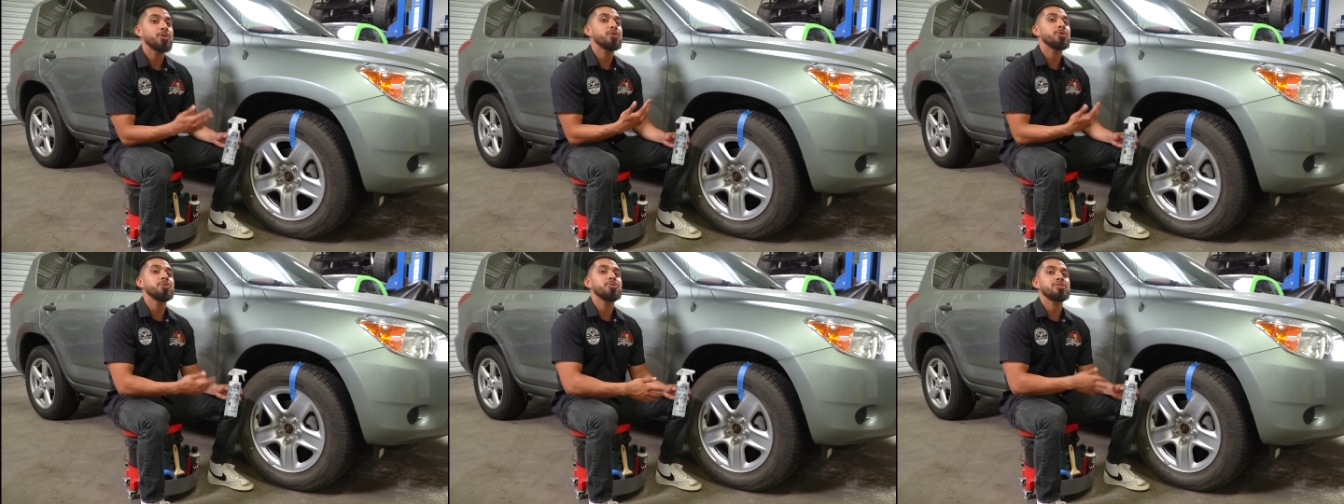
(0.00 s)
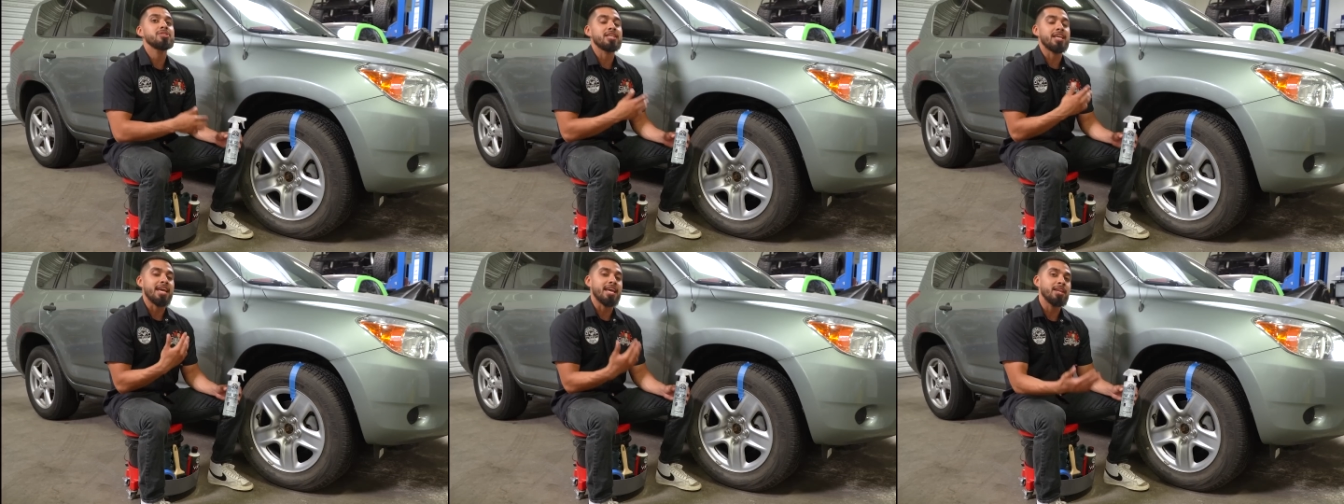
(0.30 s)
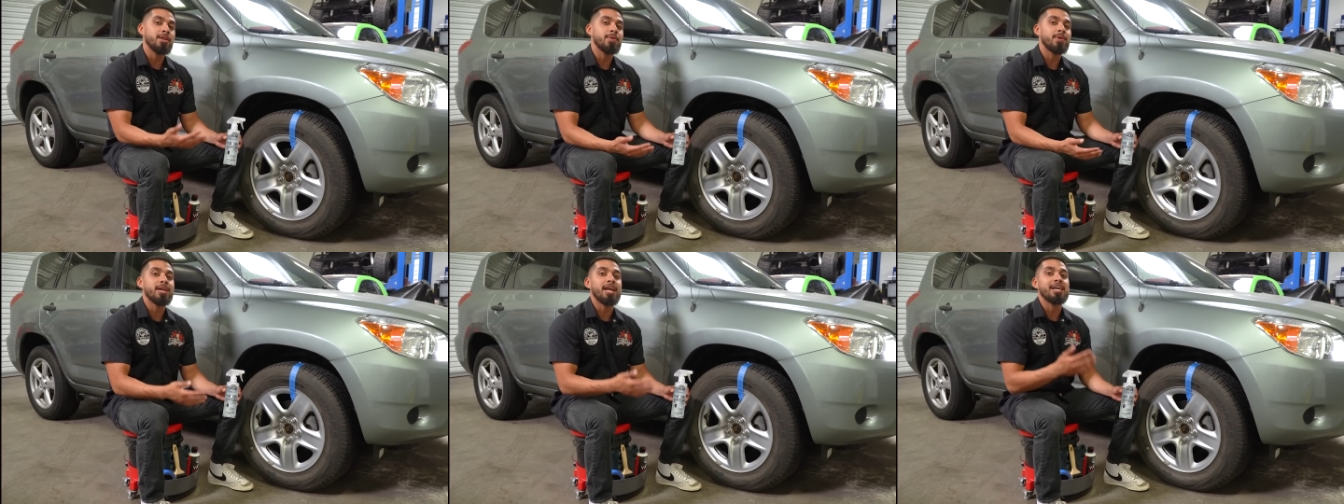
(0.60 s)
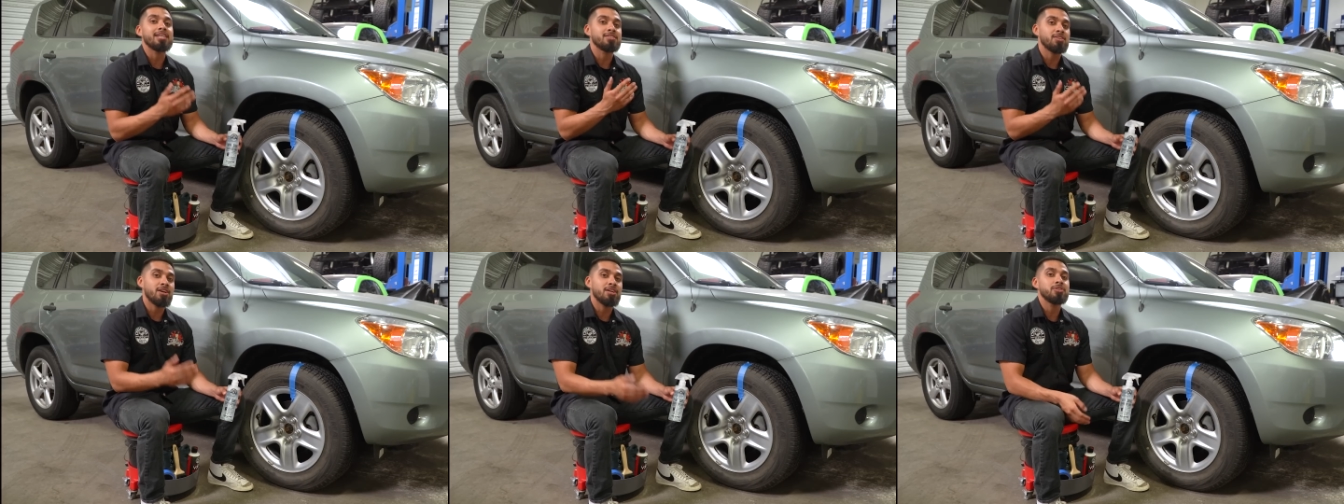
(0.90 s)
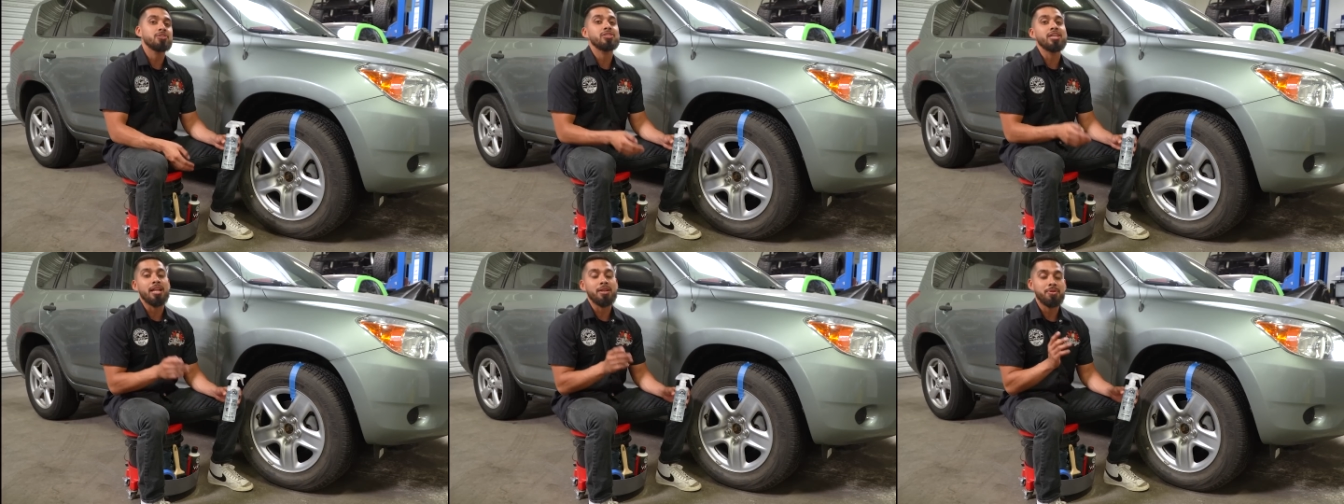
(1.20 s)
you can use it anywhere as long
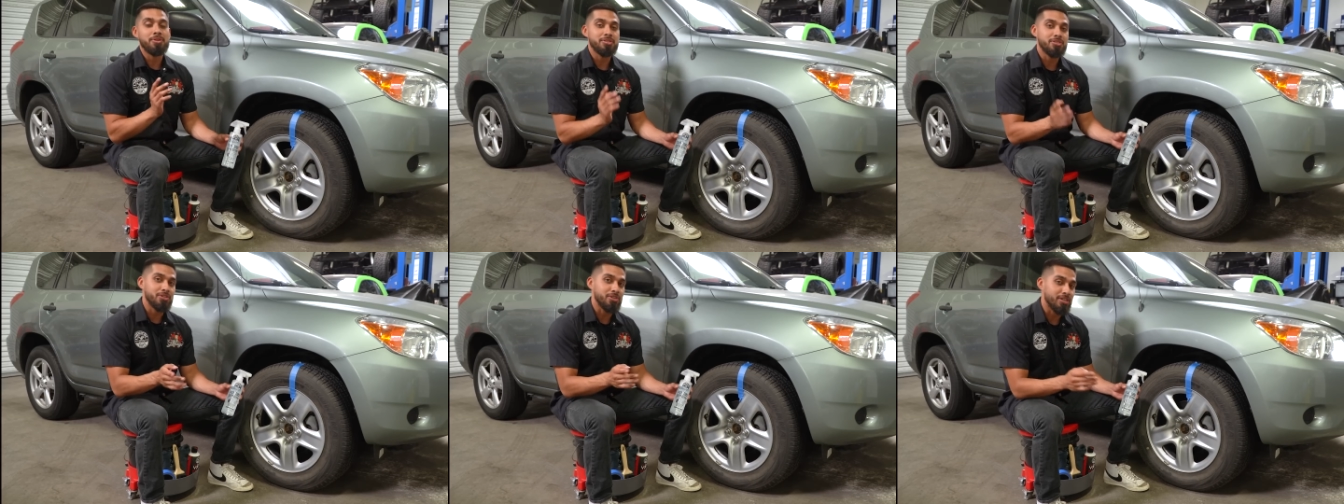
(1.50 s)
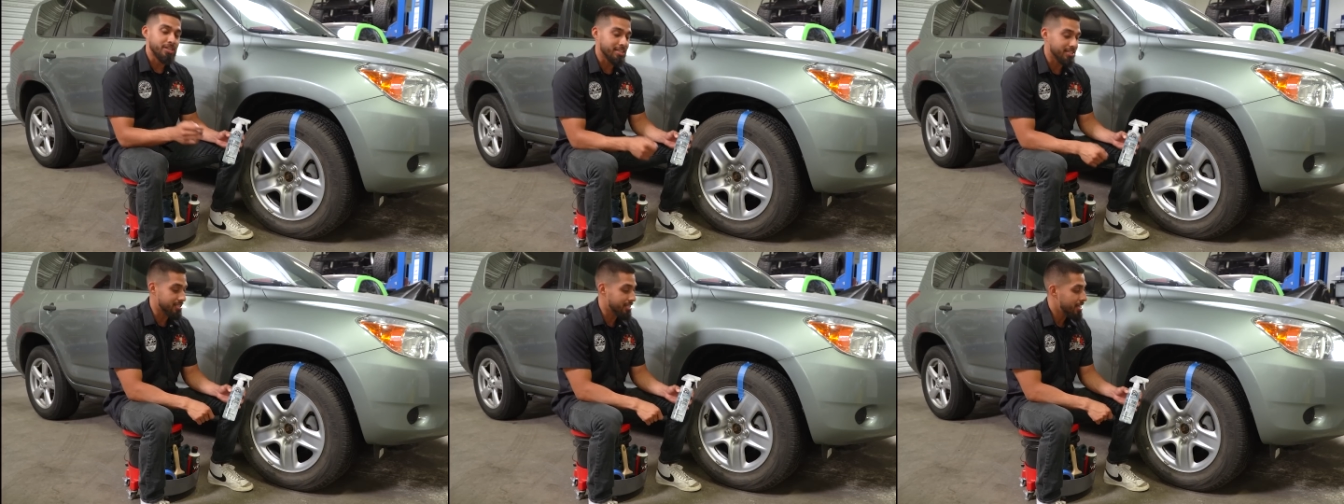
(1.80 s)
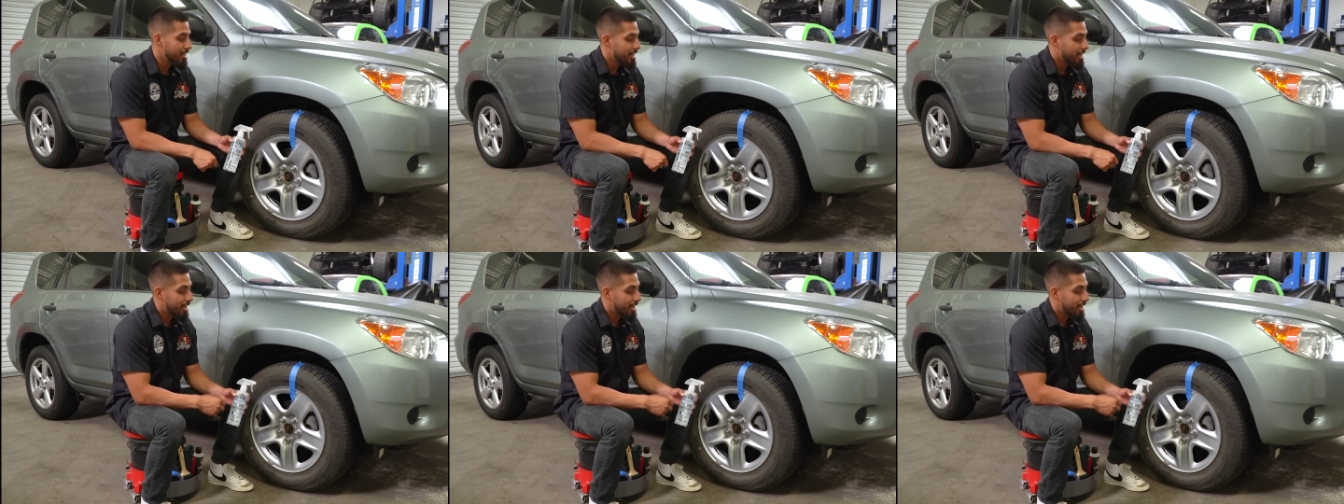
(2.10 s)
as you dilute it to your needs.